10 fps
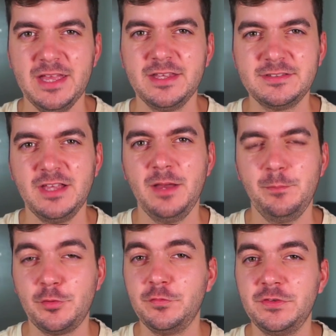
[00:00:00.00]
Some
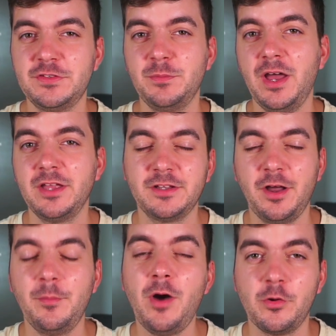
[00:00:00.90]
profits might
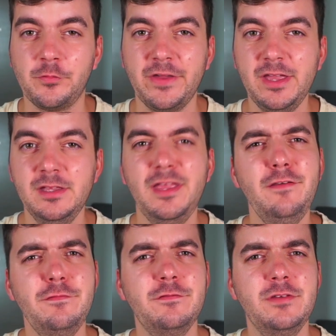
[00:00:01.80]
come our way
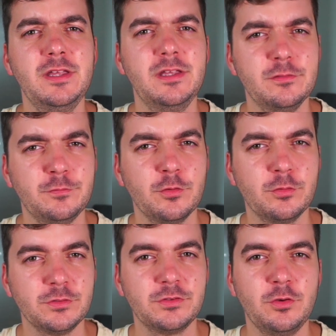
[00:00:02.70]
if we
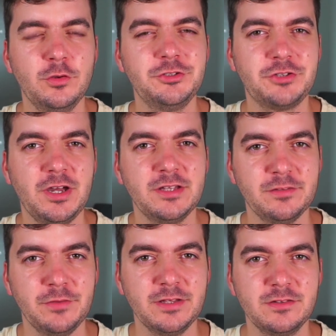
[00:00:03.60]
focus on the right
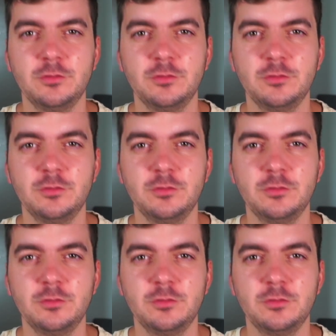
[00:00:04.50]
events,